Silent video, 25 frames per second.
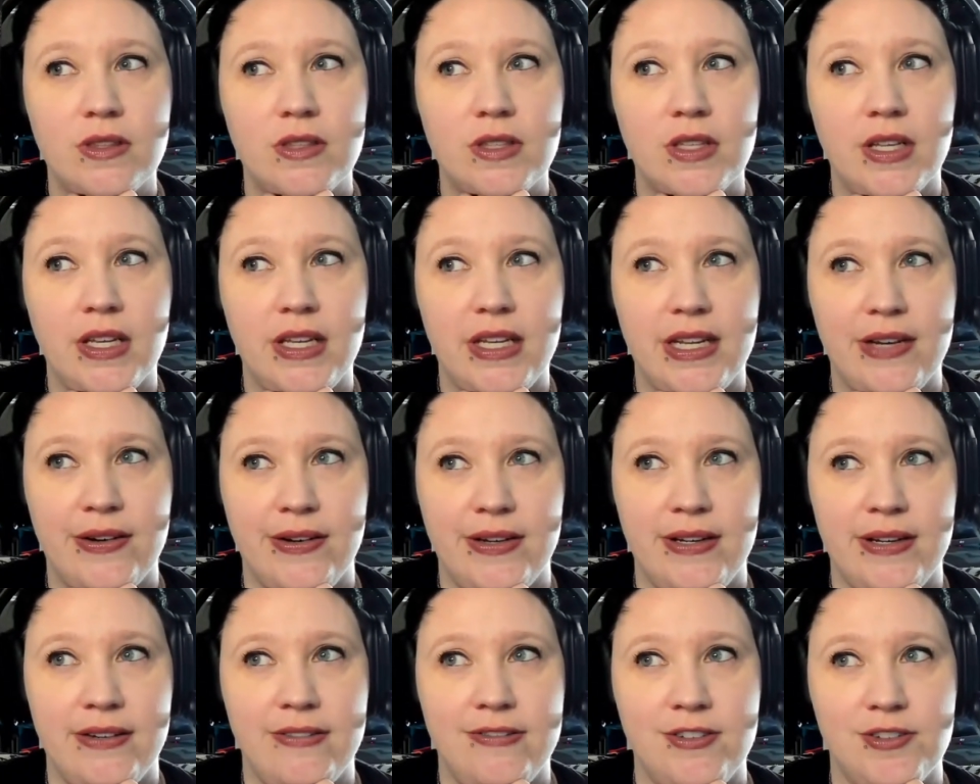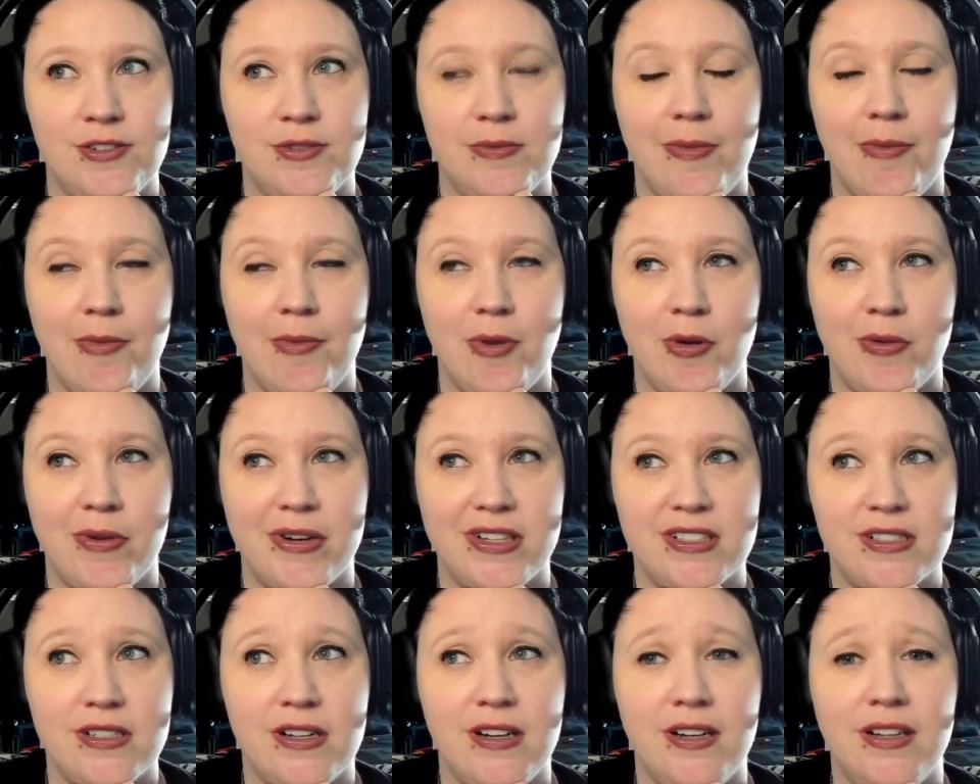and now I have to remember what
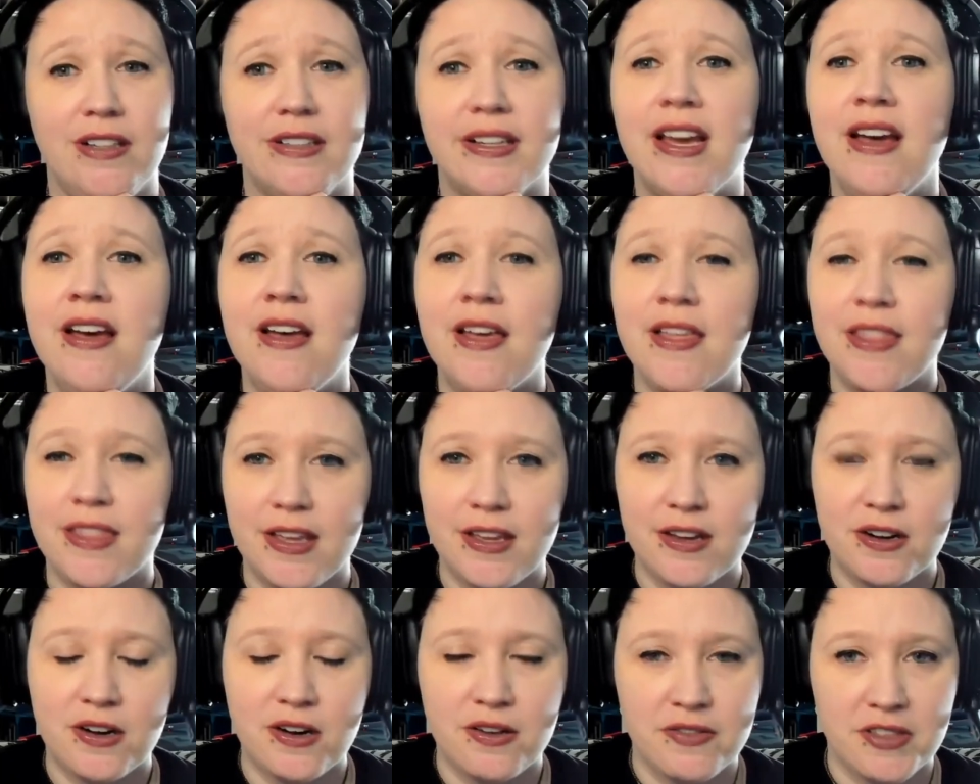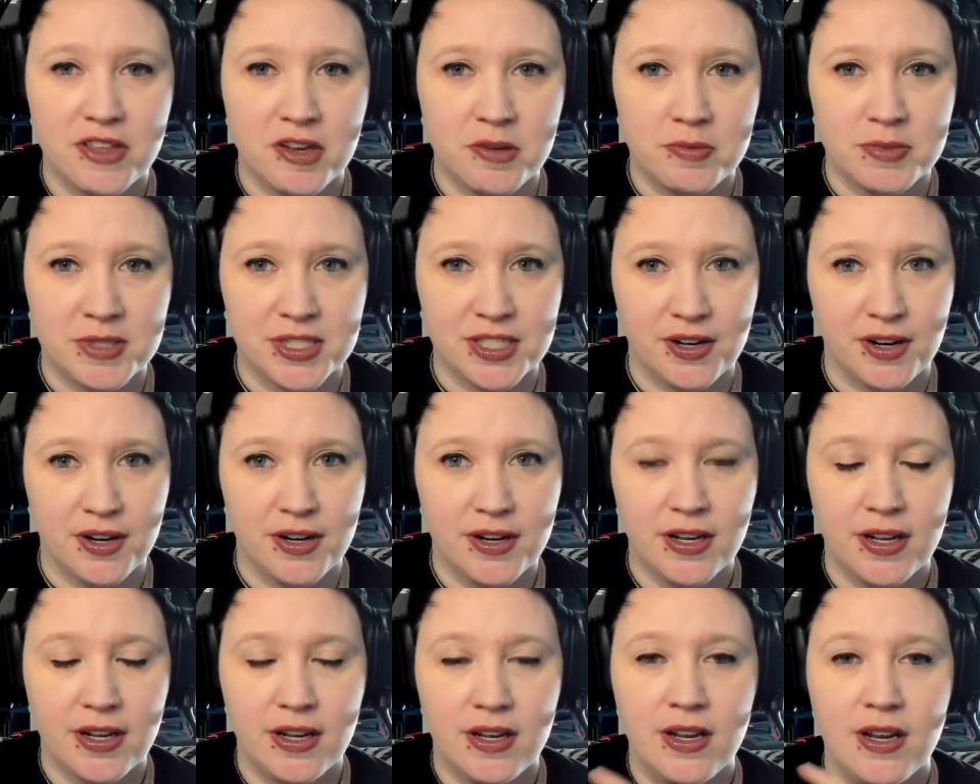it's called Theater of the
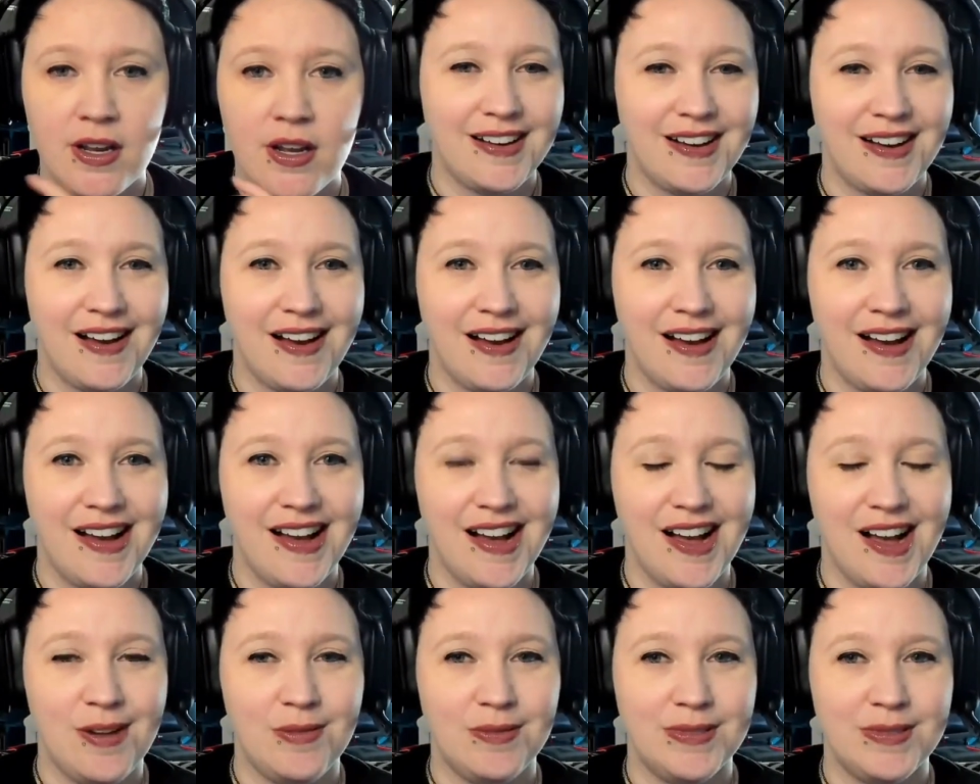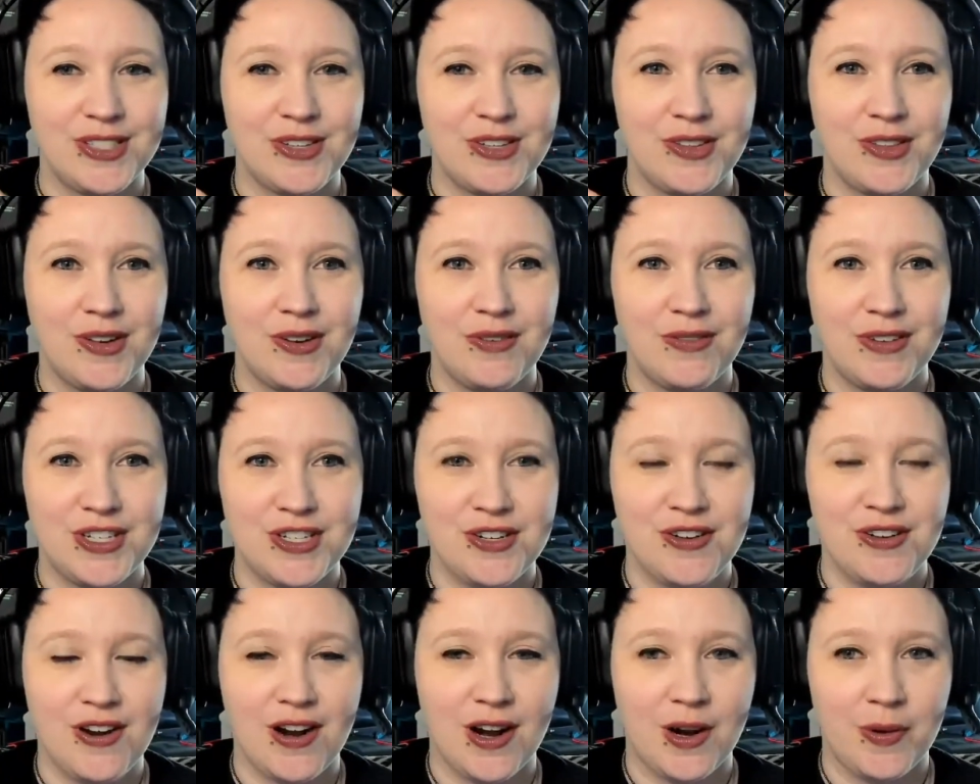Absurd. Um, so the
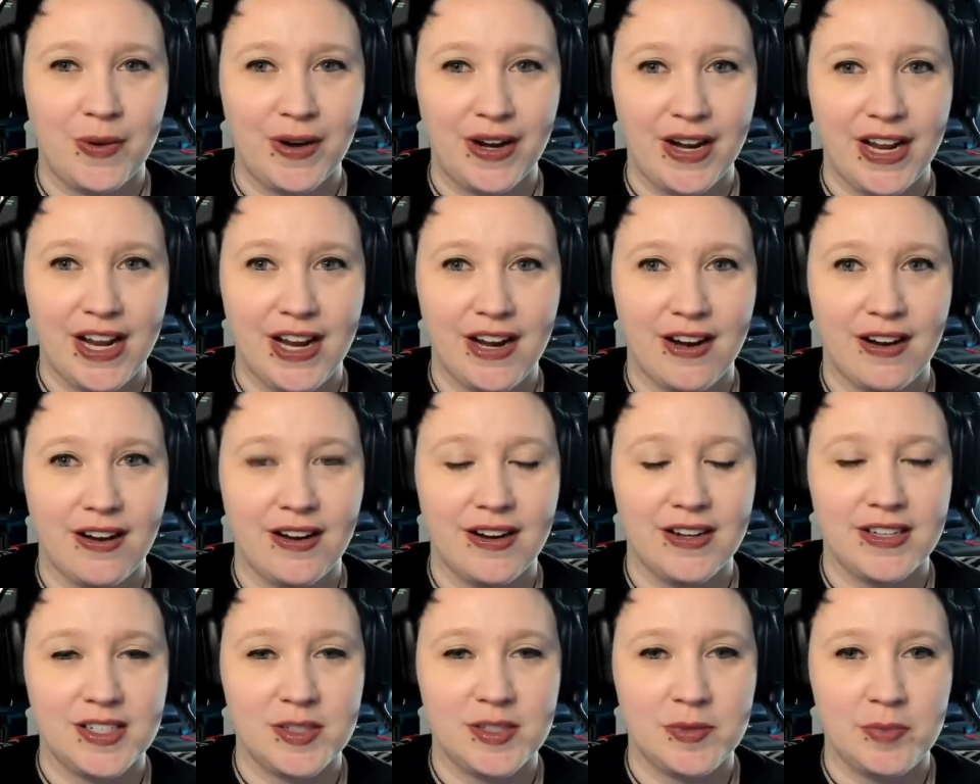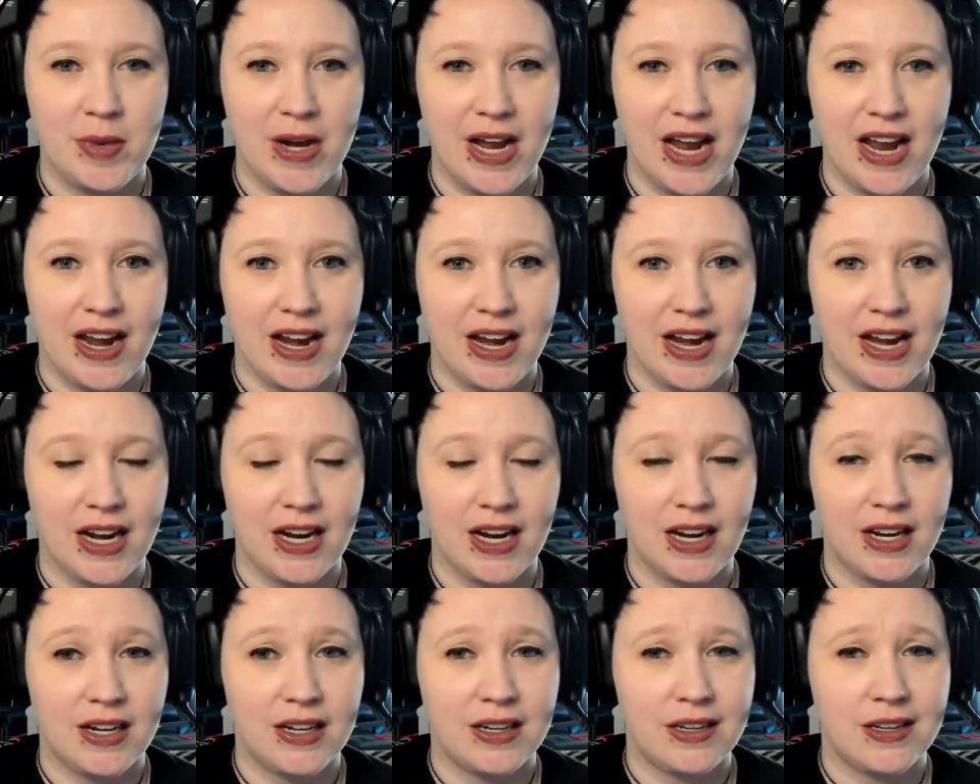original artwork here is by
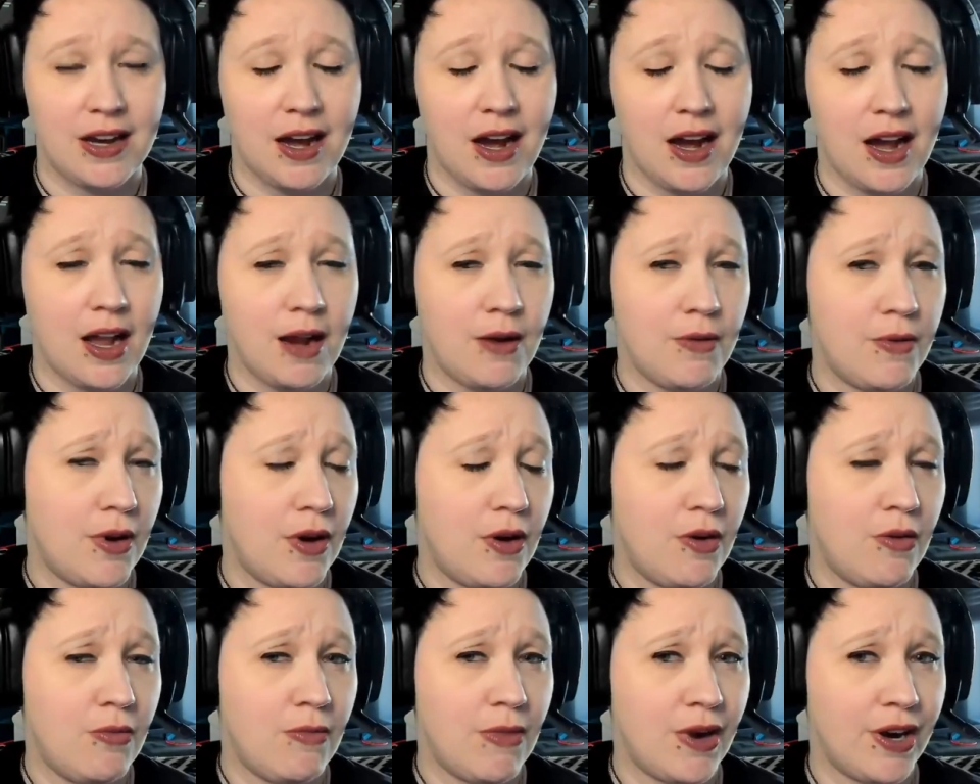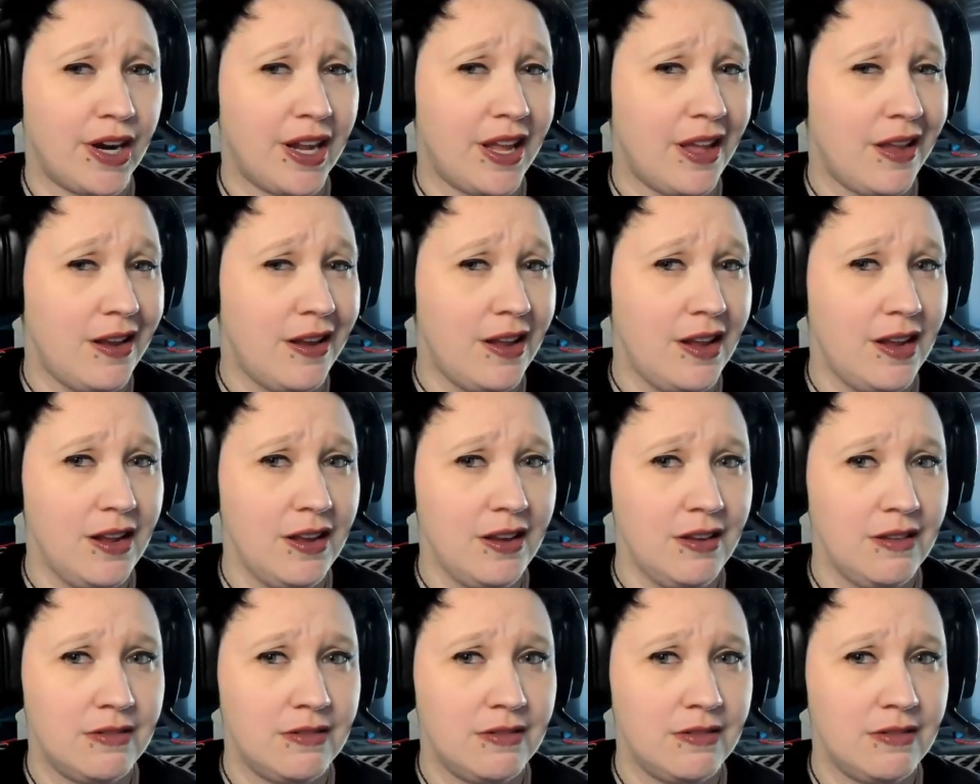Ciro Marchetti.